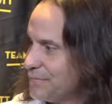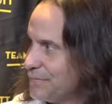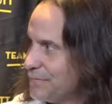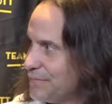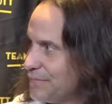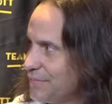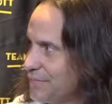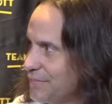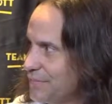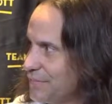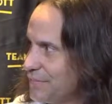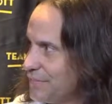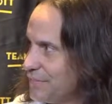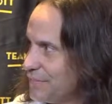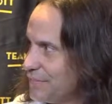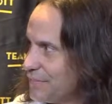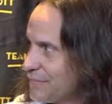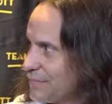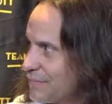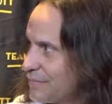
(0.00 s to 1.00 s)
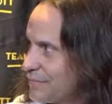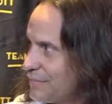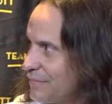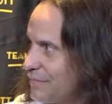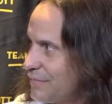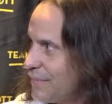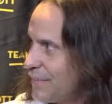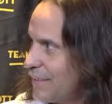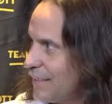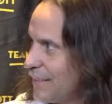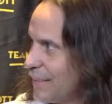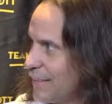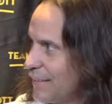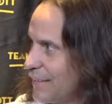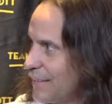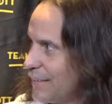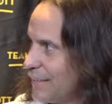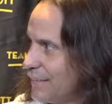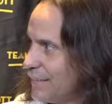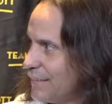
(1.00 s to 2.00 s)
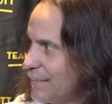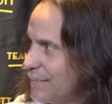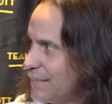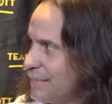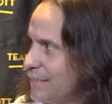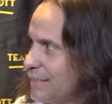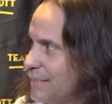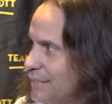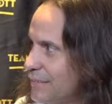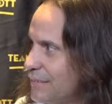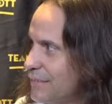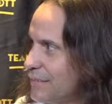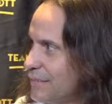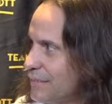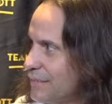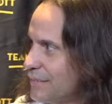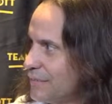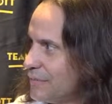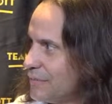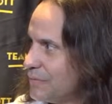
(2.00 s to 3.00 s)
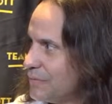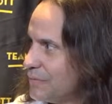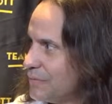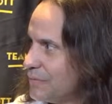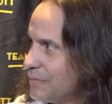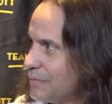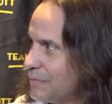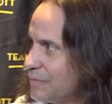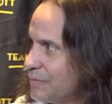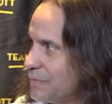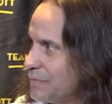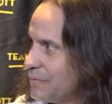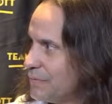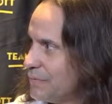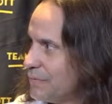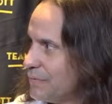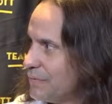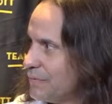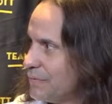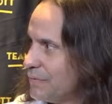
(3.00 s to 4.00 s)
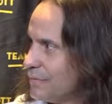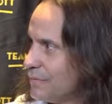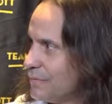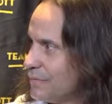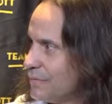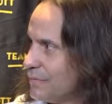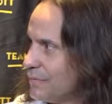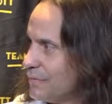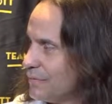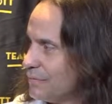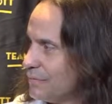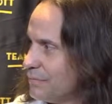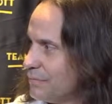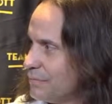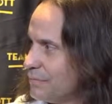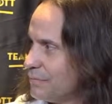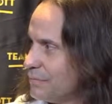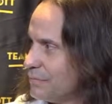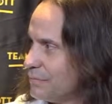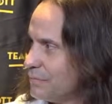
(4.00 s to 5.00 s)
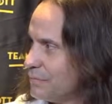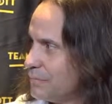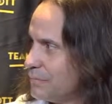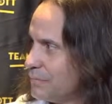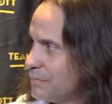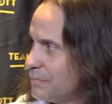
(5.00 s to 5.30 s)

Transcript: This person isn't speaking.